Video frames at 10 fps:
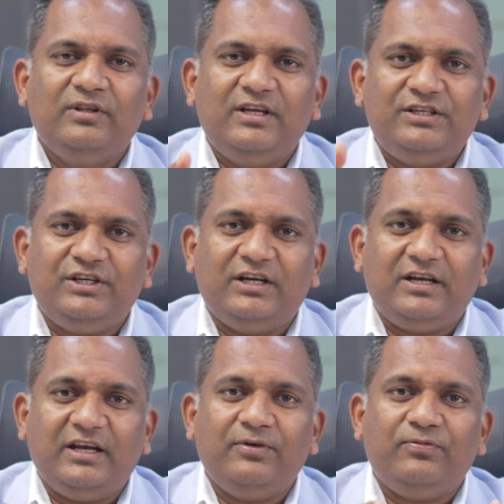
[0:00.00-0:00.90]
the
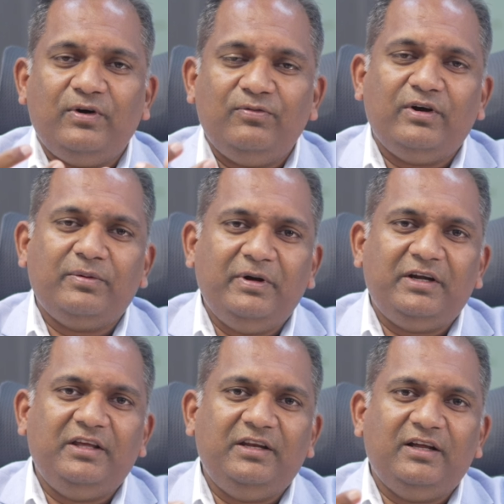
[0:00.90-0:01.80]
shuttering, formwork
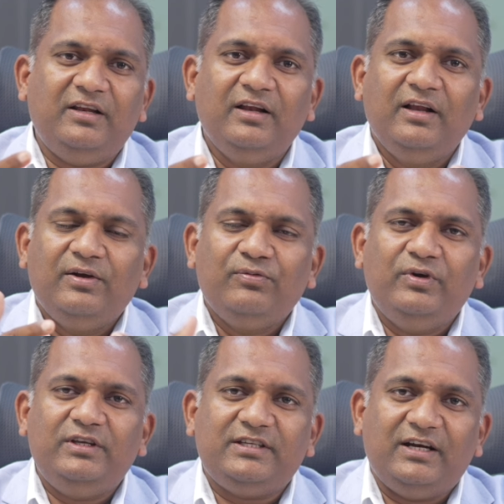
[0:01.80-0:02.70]
material
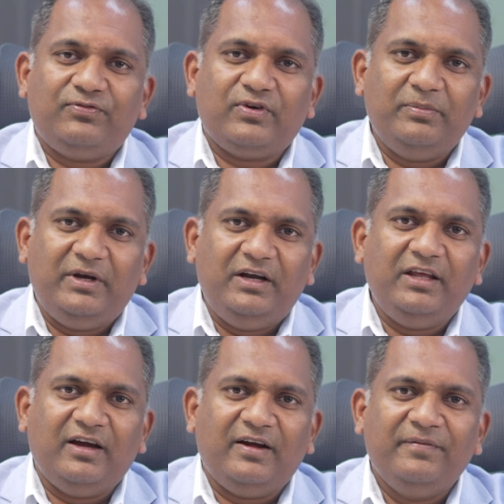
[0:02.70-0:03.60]
we sent from
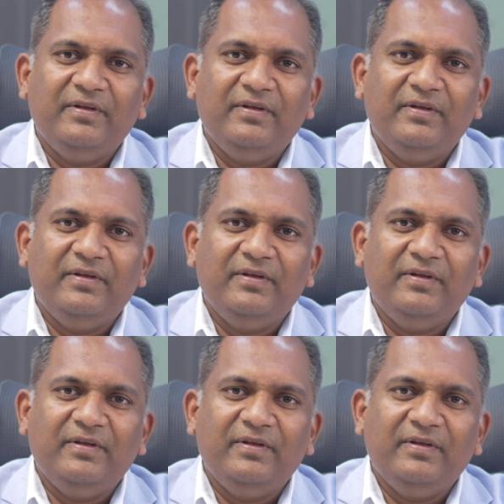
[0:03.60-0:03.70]
India.